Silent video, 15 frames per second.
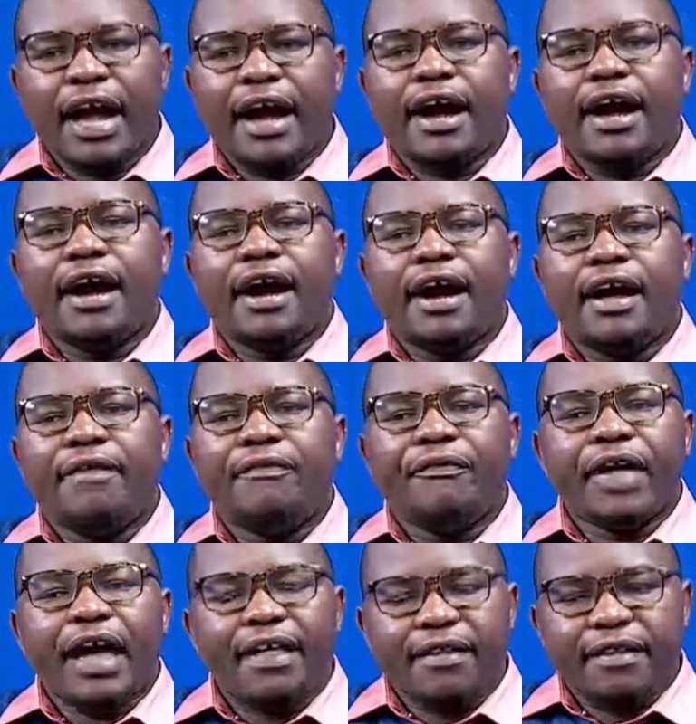
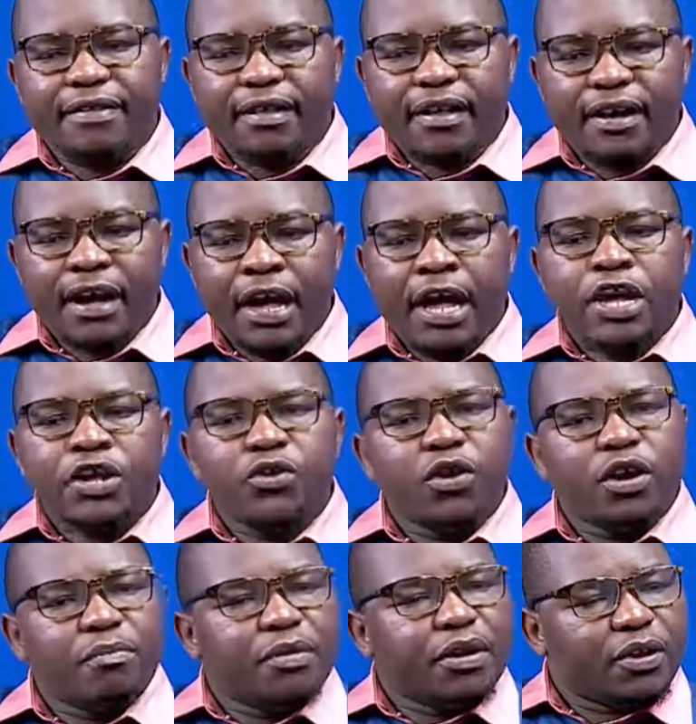The other thing,
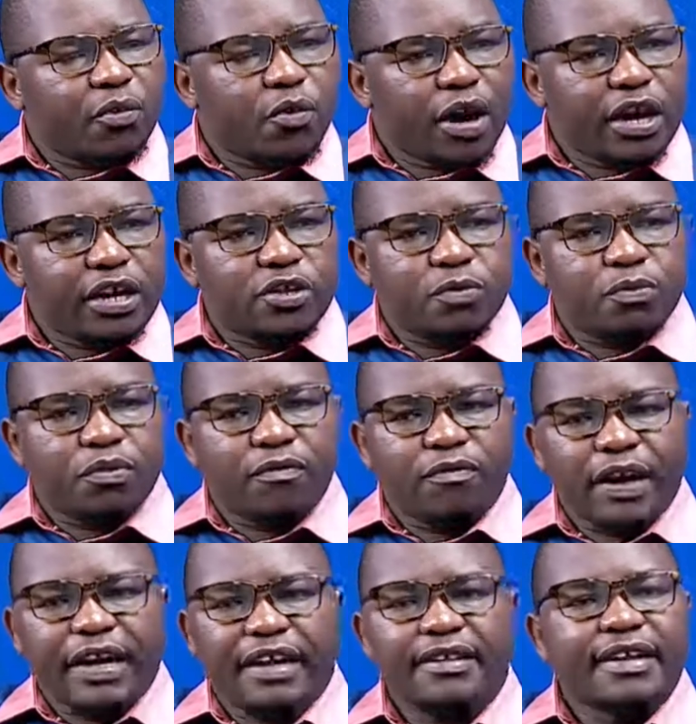you will be required to
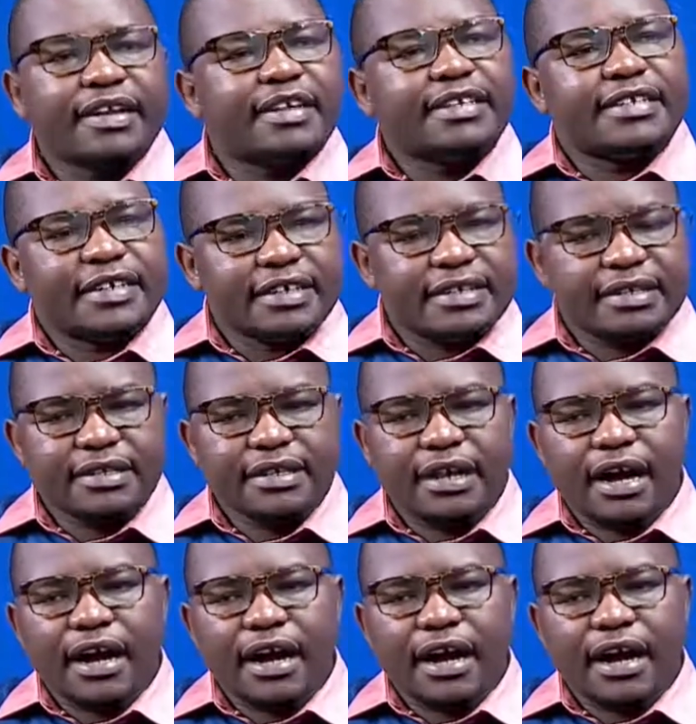provide the details